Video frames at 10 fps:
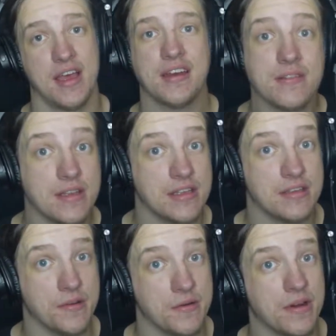I don't need
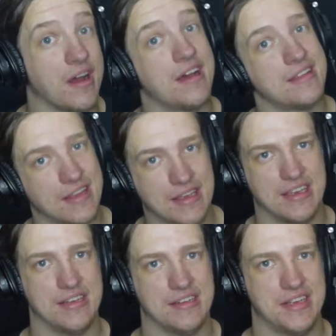to. I like
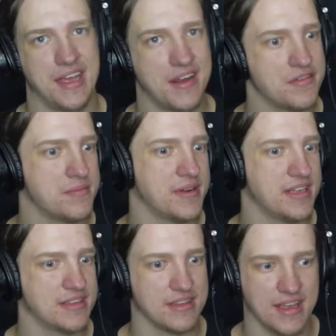it.
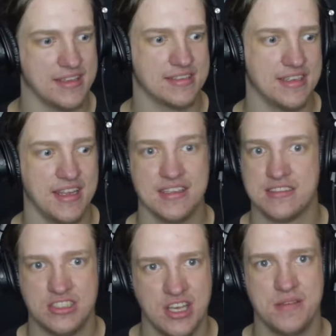Everybody likes it.
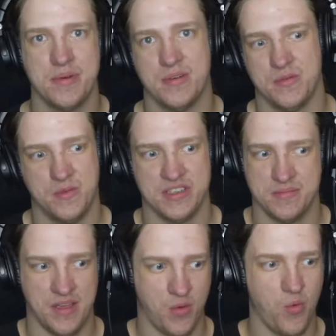It's J-Bo and
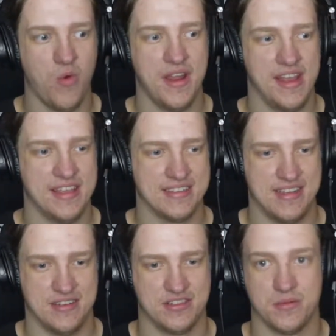Wismec. What is
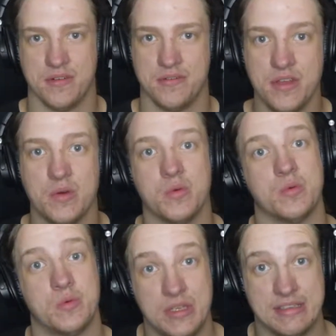there to review,
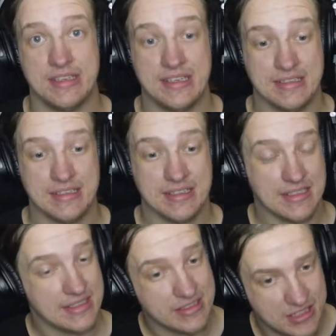really?
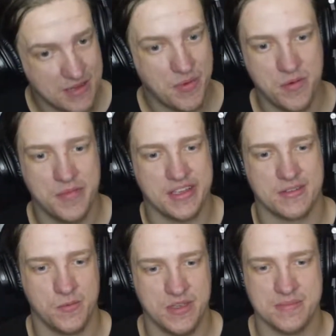J-Bo and
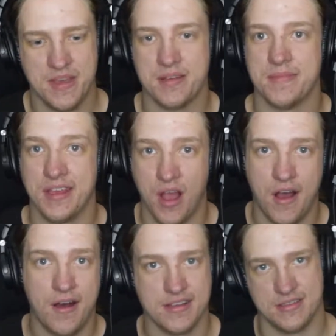Wismec make
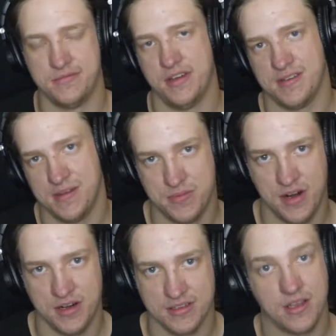awesome fucking
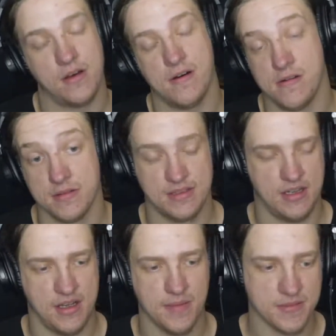products all the
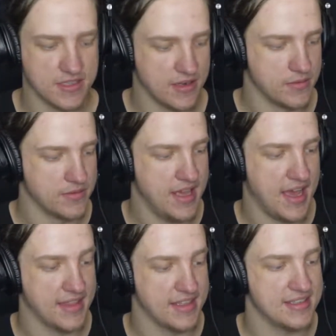time. So,
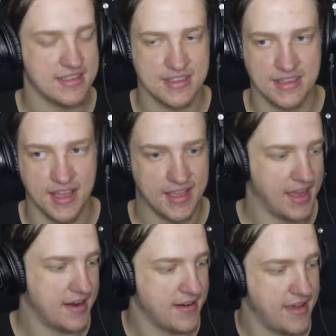yeah, this is, like,
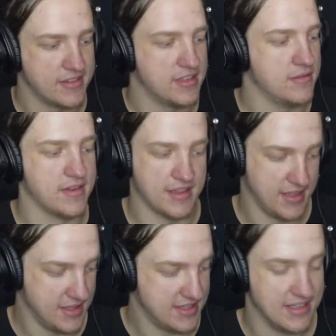I don't have to do
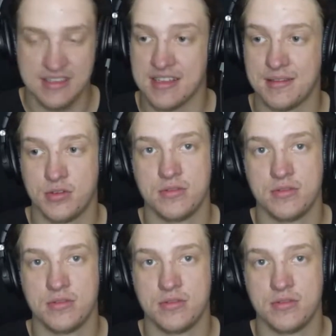nothing. This is a